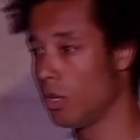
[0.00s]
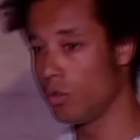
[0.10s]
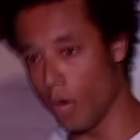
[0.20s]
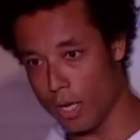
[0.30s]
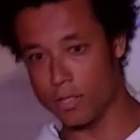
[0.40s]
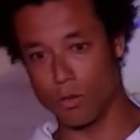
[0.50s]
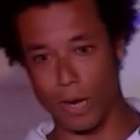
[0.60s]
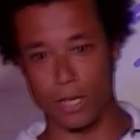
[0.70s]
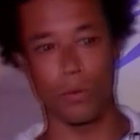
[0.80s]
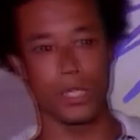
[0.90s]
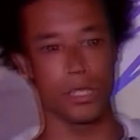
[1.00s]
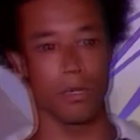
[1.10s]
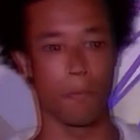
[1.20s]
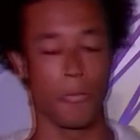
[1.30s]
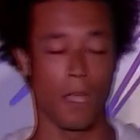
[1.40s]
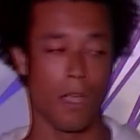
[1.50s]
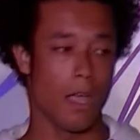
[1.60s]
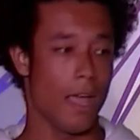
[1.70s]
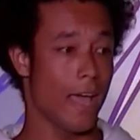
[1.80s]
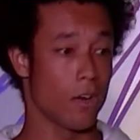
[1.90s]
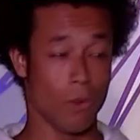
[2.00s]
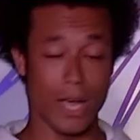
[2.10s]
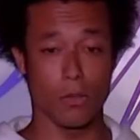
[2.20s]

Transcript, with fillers: to ask the right question. And the right